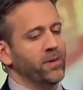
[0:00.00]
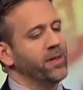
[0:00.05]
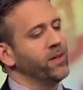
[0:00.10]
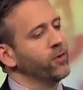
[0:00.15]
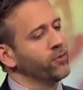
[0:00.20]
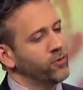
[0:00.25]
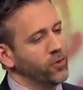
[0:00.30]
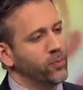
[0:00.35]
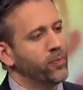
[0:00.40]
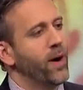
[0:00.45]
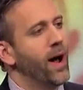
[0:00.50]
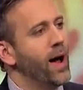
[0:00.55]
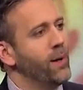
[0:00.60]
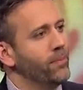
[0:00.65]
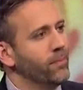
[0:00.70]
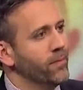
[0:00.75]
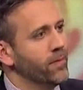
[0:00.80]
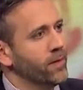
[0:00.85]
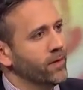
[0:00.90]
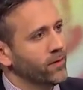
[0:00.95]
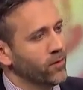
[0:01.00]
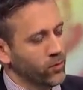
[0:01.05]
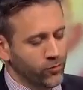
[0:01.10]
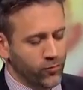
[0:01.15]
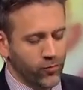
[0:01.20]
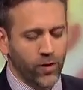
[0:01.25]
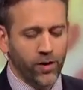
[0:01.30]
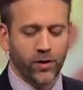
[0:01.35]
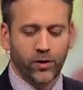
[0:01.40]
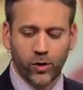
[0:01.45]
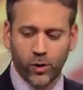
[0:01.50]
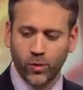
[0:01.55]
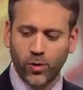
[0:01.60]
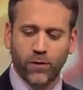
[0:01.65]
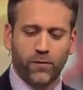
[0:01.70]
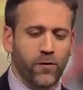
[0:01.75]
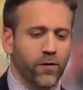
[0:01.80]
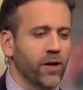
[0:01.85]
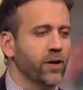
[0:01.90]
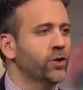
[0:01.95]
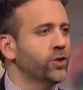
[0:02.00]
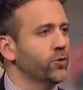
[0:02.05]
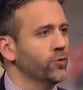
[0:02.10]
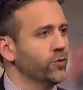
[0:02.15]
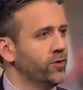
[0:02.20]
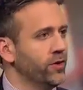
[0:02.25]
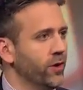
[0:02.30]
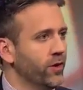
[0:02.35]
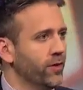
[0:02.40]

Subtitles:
here's the problem. There was really two different issues here.